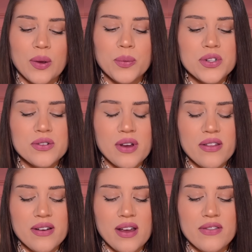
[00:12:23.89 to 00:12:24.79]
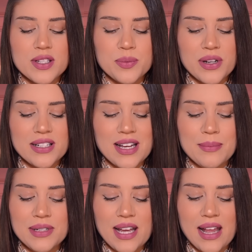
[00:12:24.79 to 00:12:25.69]
Would you rather have a
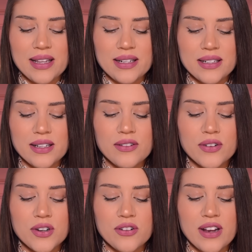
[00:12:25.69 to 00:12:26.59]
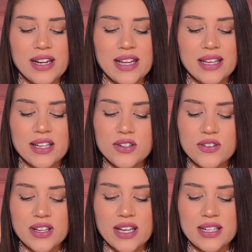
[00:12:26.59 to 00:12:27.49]
springtime talent for creating
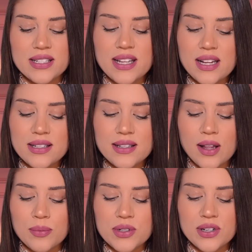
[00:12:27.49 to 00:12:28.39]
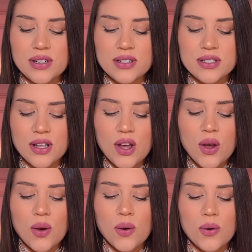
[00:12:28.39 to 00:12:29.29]
intricate sand sculptures
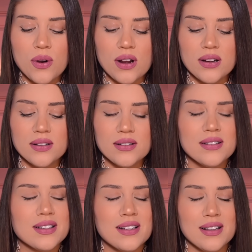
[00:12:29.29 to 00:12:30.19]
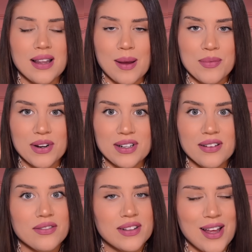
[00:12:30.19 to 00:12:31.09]
or elaborate
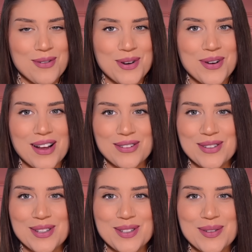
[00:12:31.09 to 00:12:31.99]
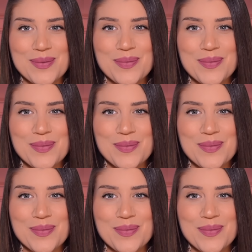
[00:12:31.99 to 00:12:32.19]
flower crowns?